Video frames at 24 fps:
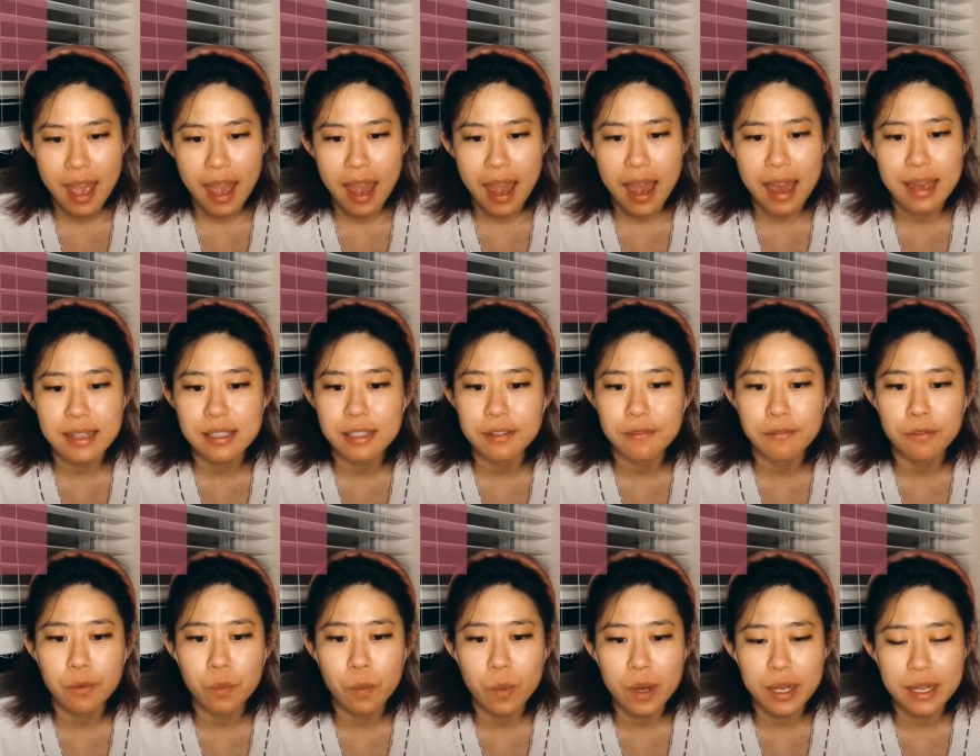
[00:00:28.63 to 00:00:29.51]
as if
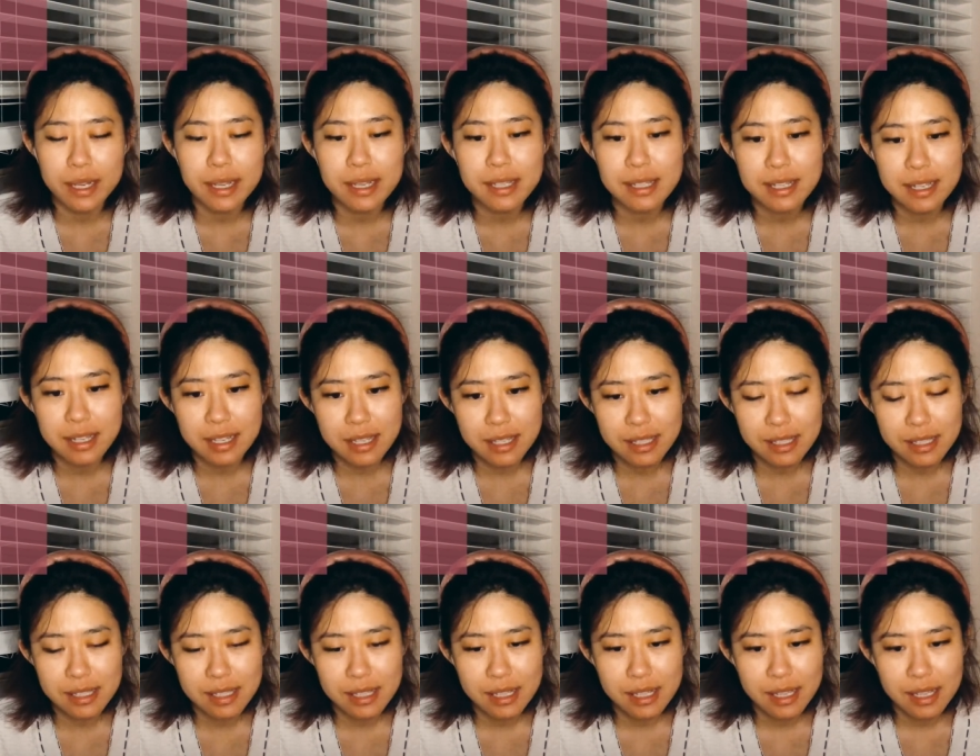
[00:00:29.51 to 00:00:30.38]
what
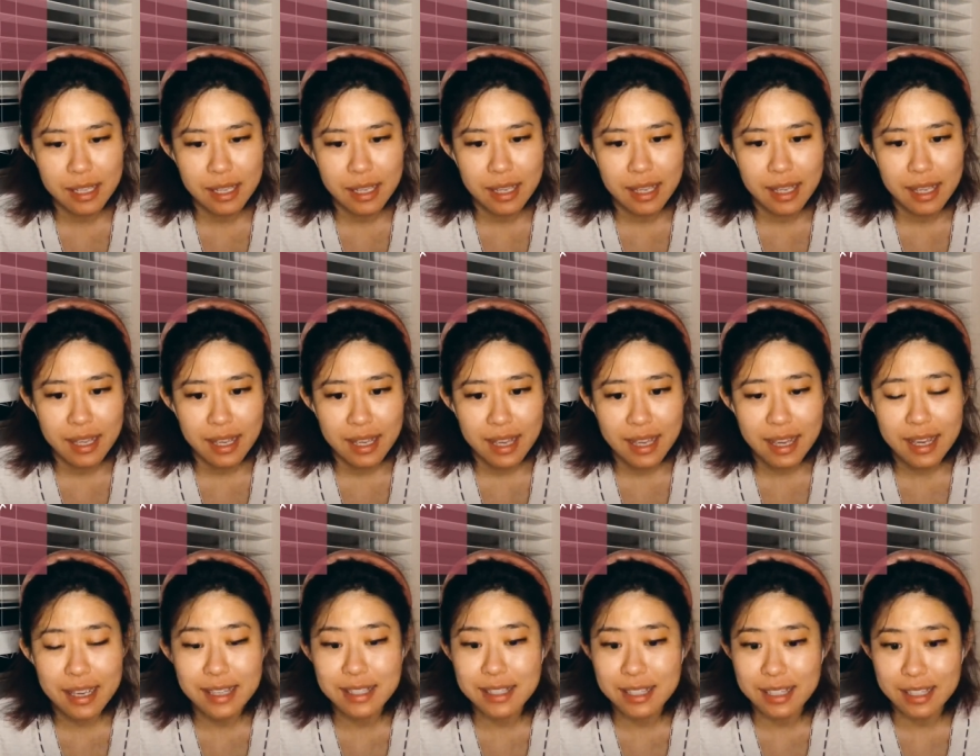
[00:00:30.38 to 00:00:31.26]
exists
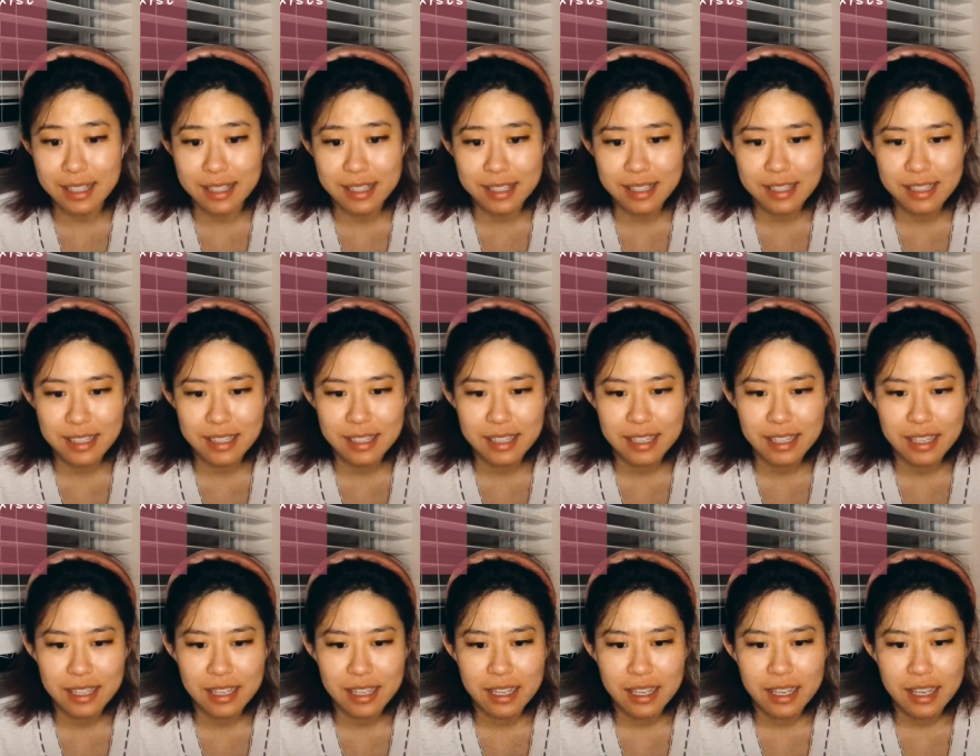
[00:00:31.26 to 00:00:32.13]
exist
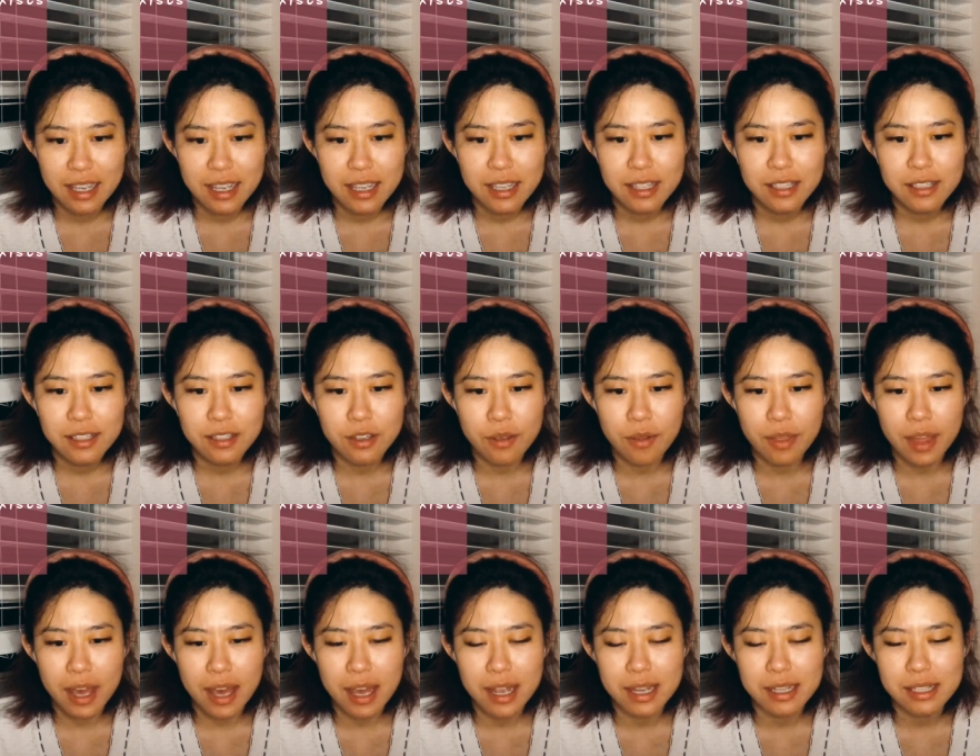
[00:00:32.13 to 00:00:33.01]
so
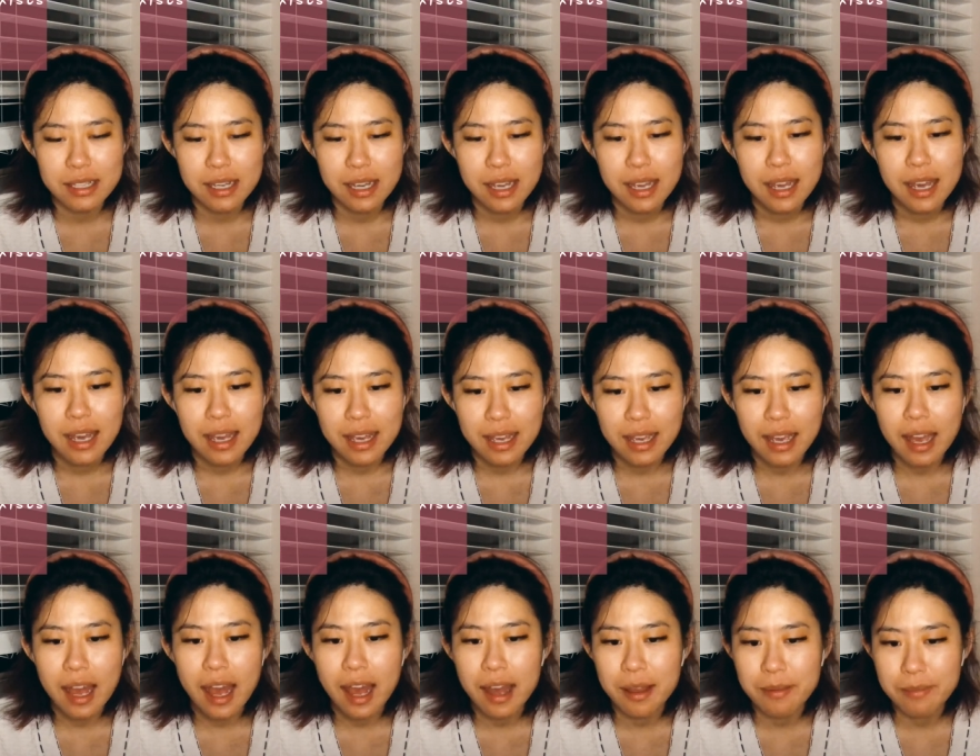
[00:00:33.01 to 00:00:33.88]
that it
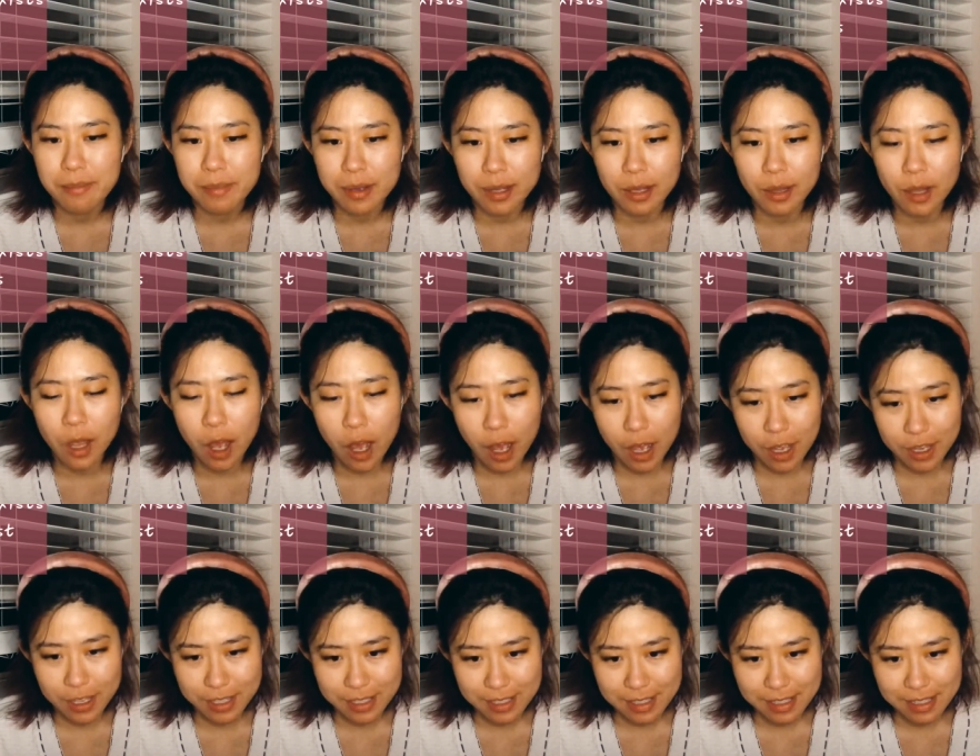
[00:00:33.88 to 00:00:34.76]
can be
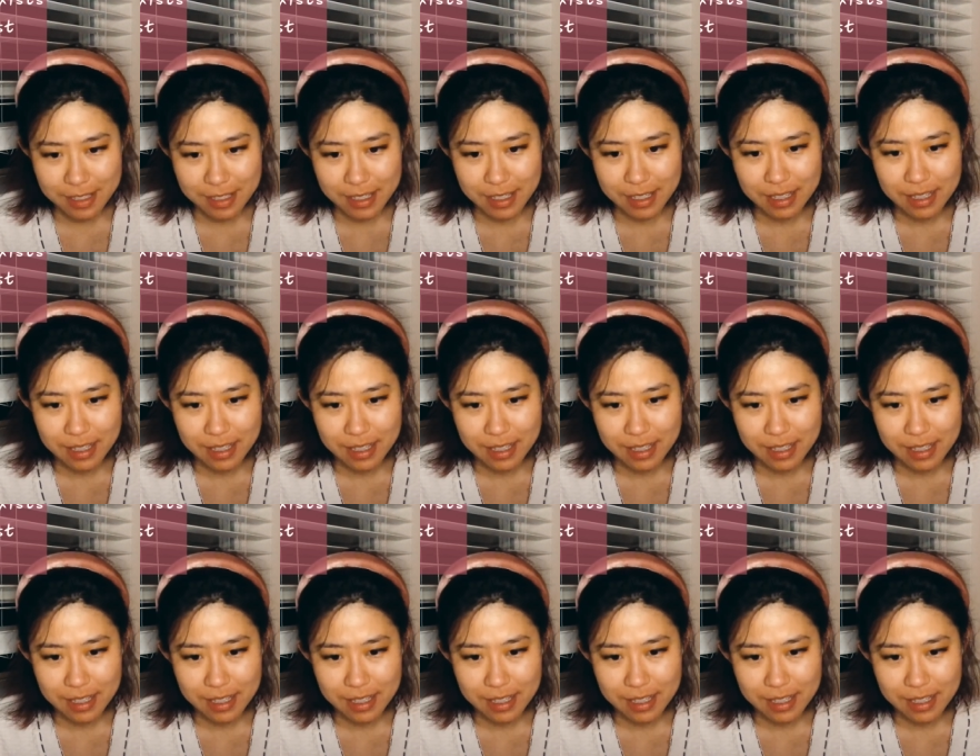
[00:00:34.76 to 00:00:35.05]
lost